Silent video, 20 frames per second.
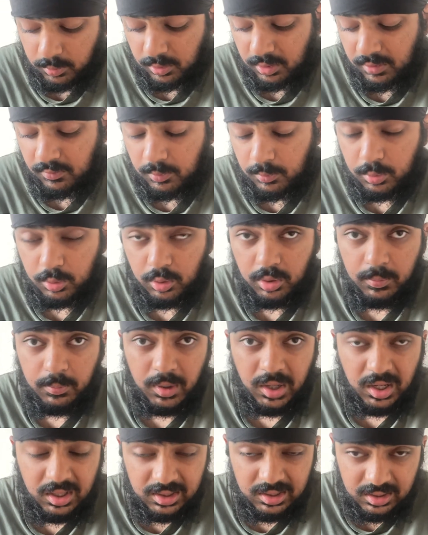even bought in
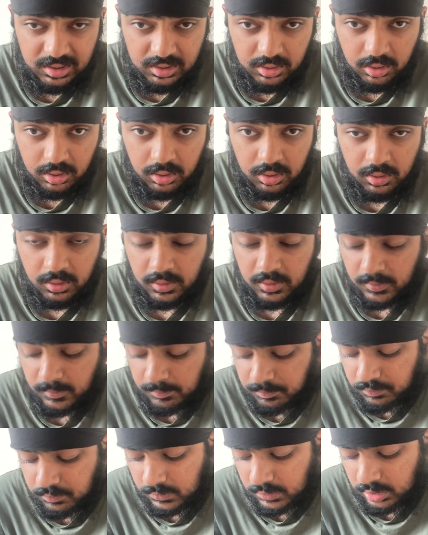Palhinha.
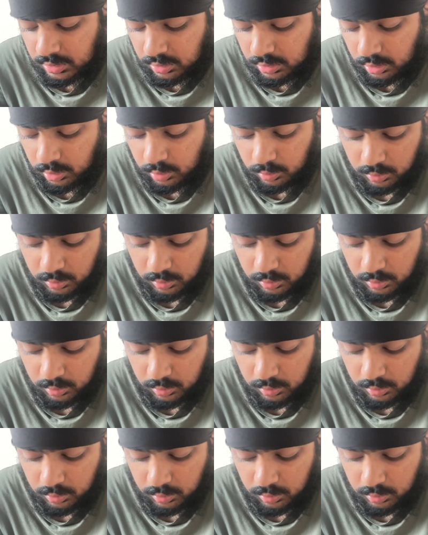So